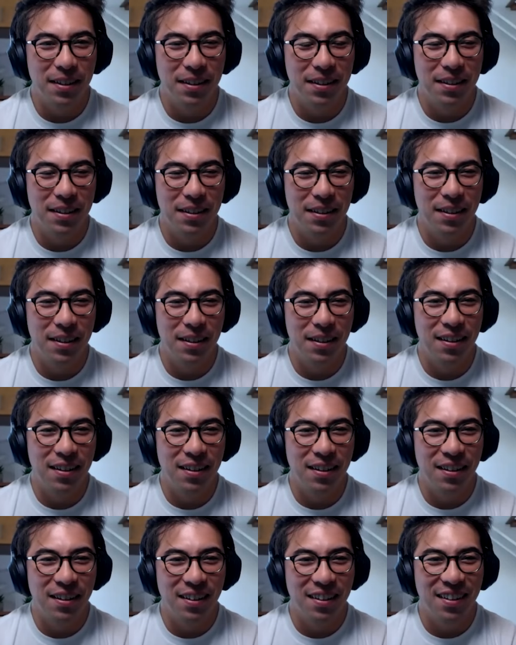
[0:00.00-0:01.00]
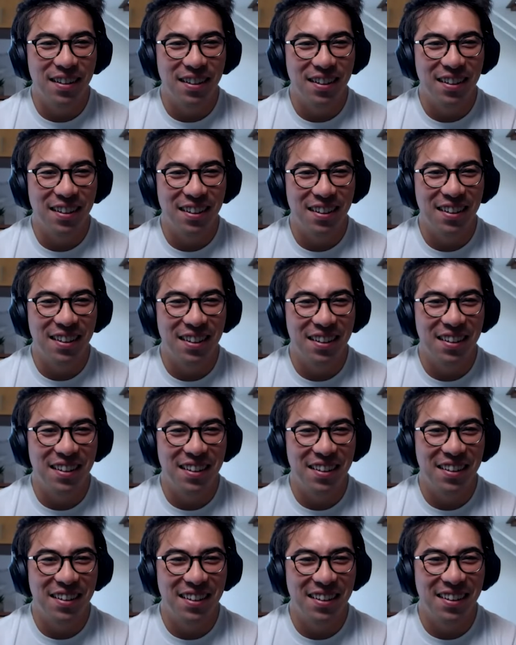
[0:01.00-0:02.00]

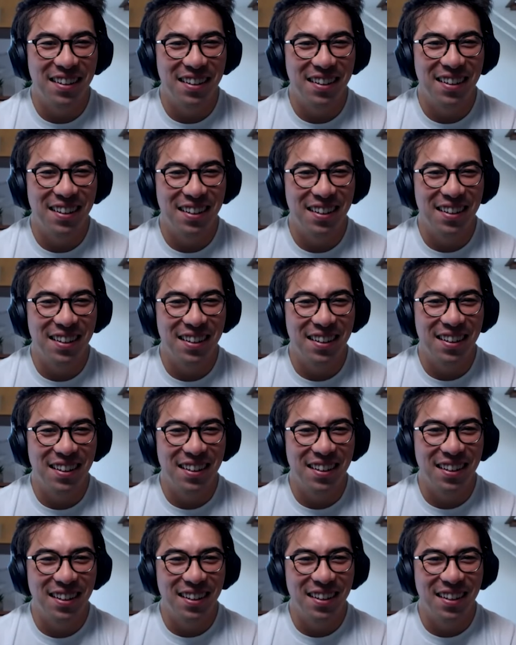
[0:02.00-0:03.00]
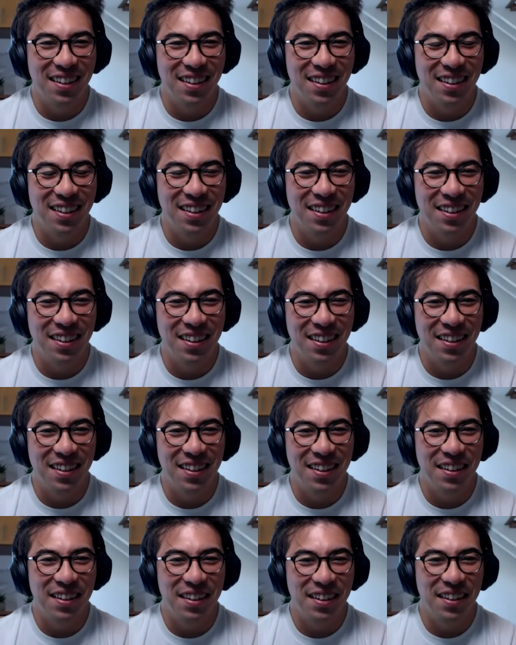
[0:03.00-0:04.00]

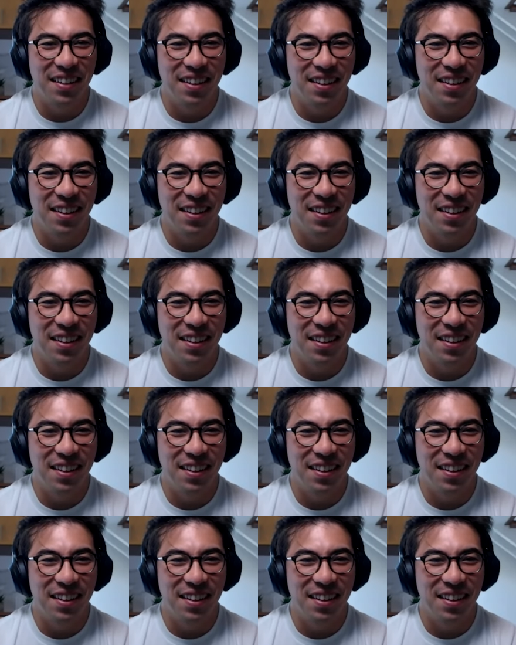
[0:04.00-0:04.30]
(silent)